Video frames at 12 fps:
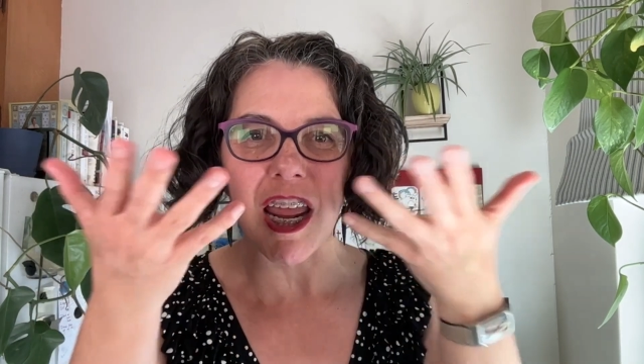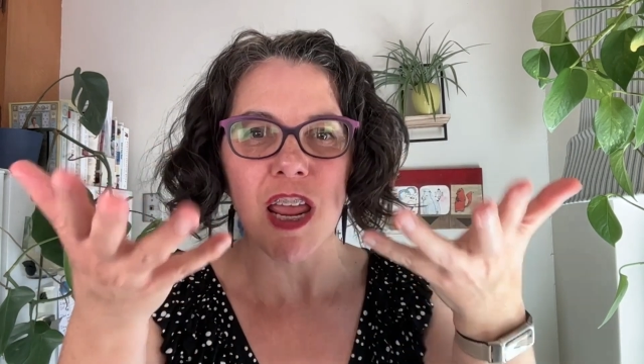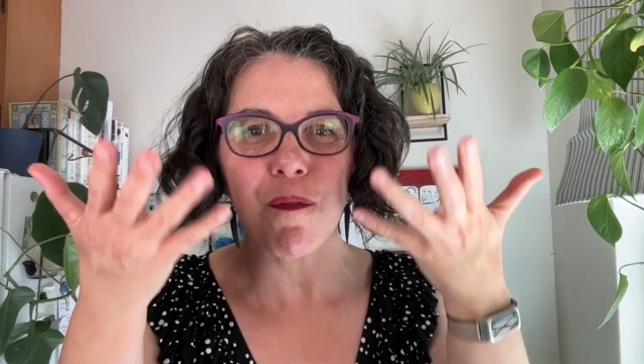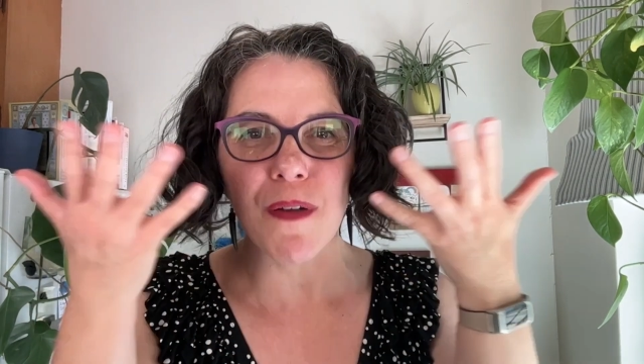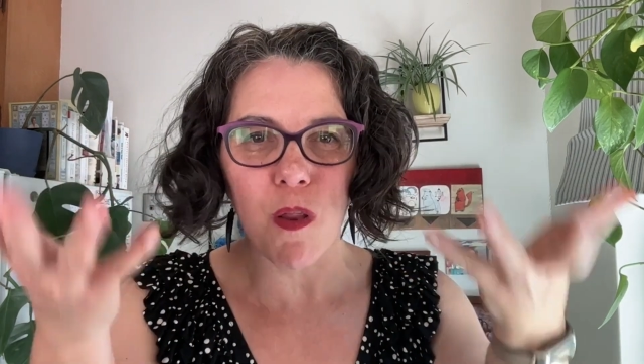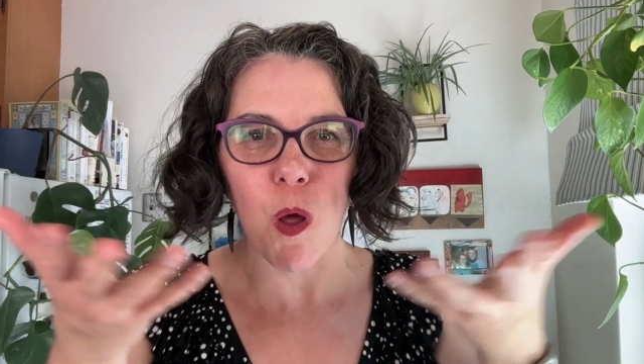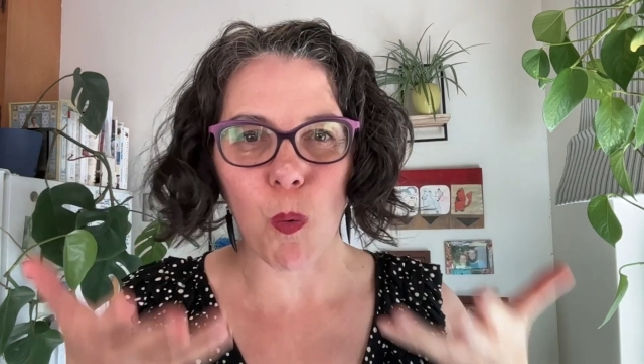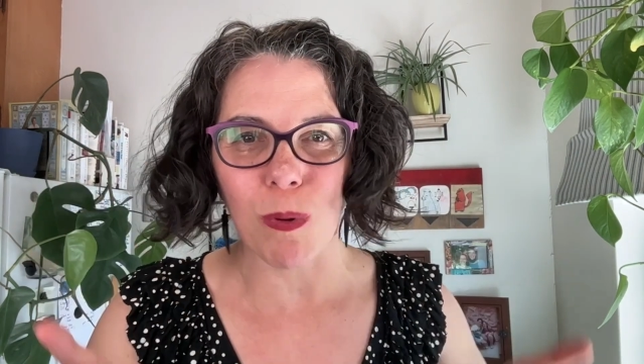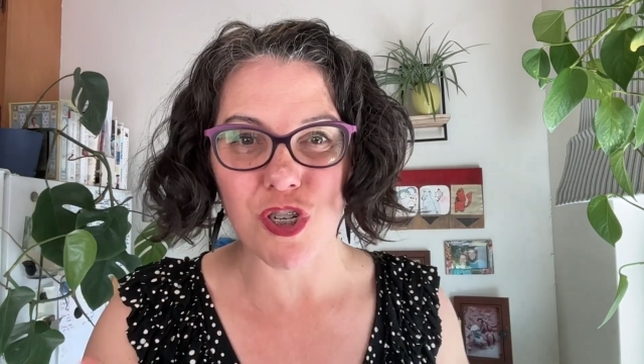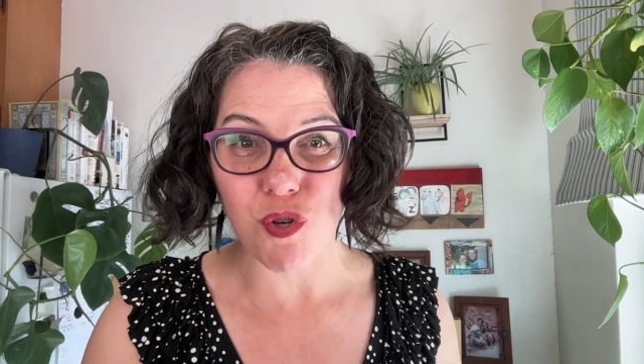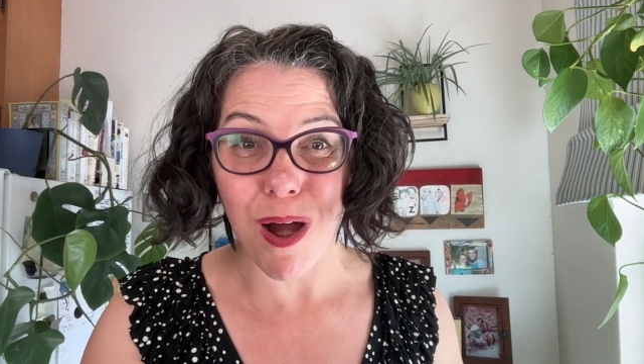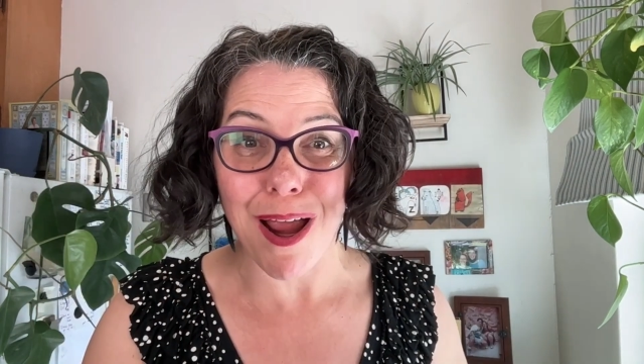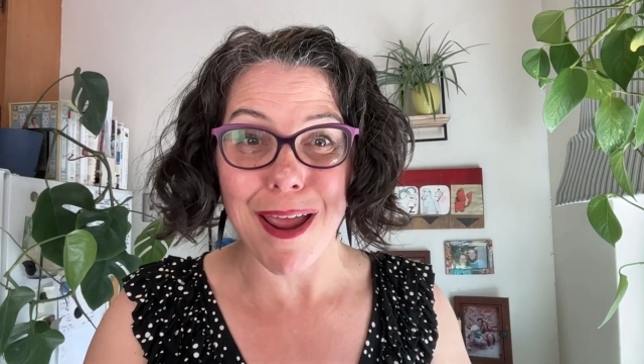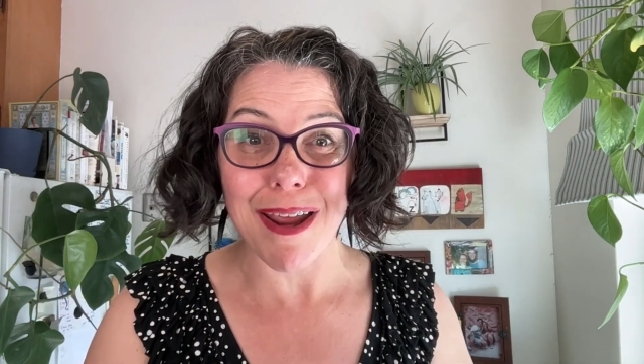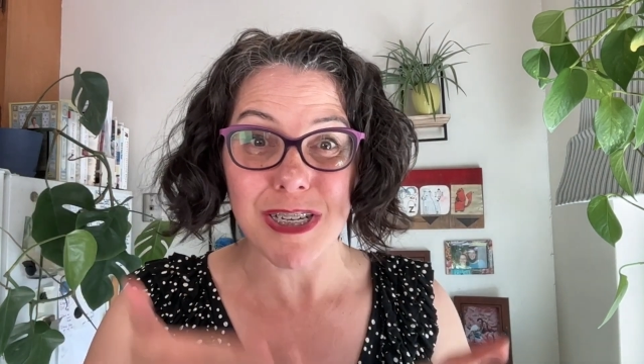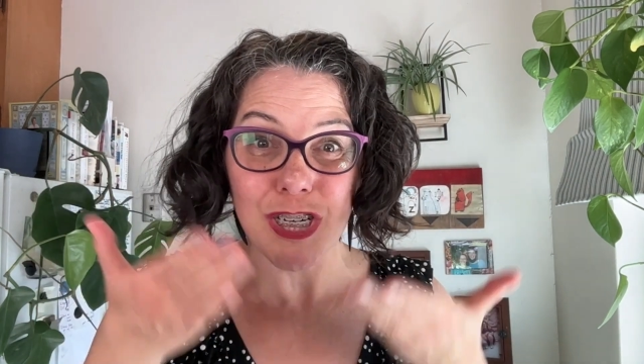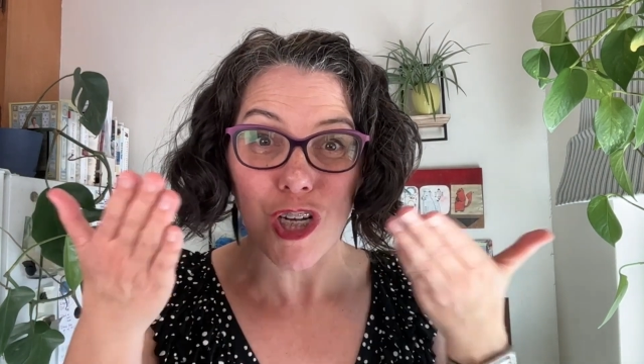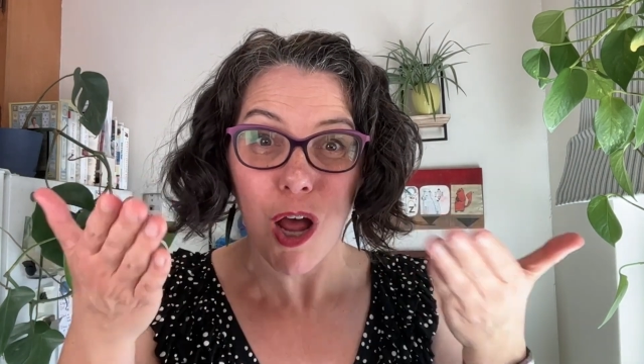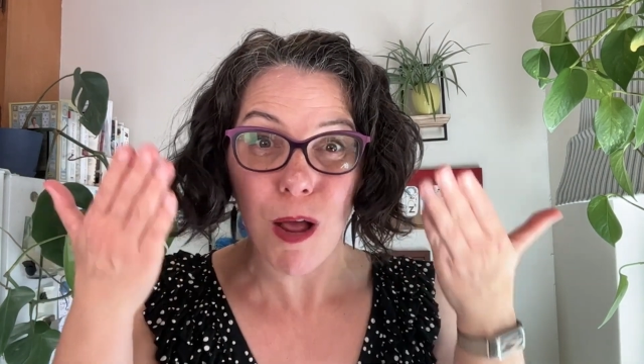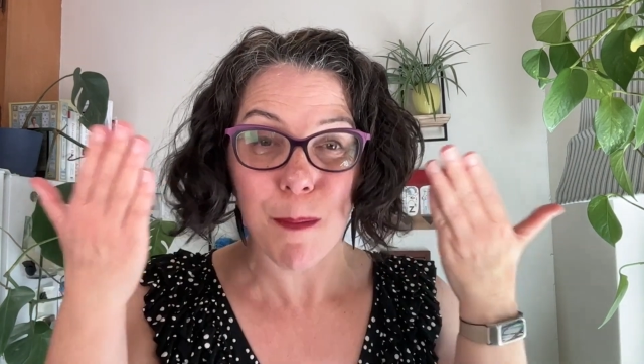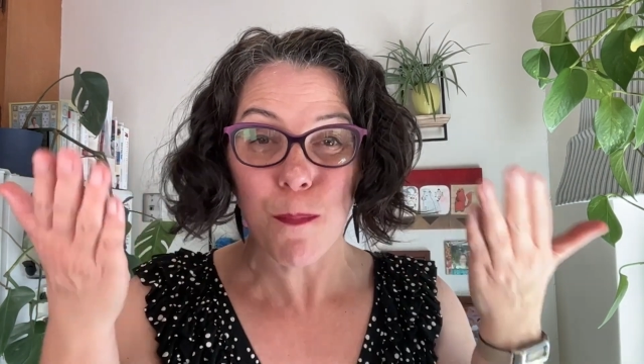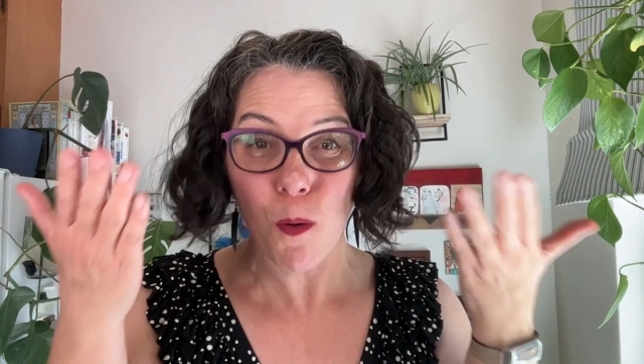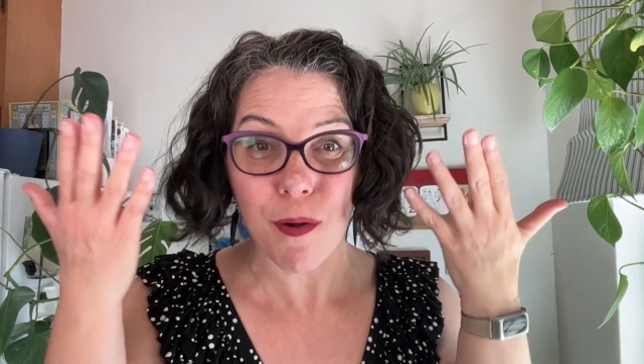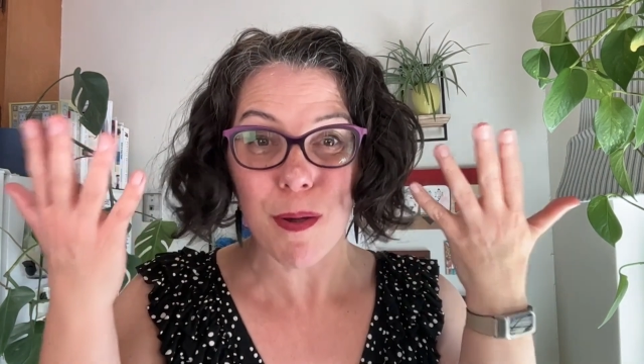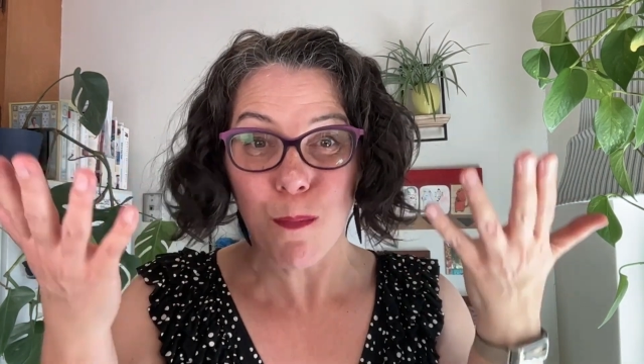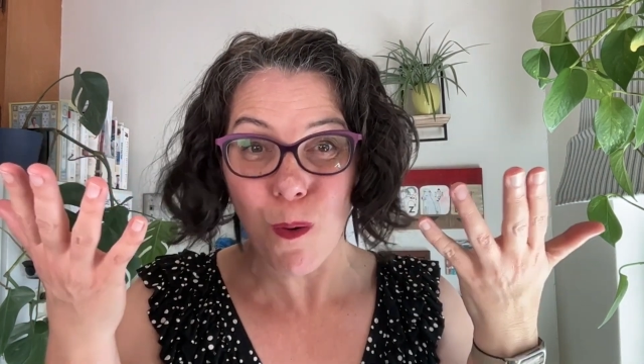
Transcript: even though we're trying to talk more and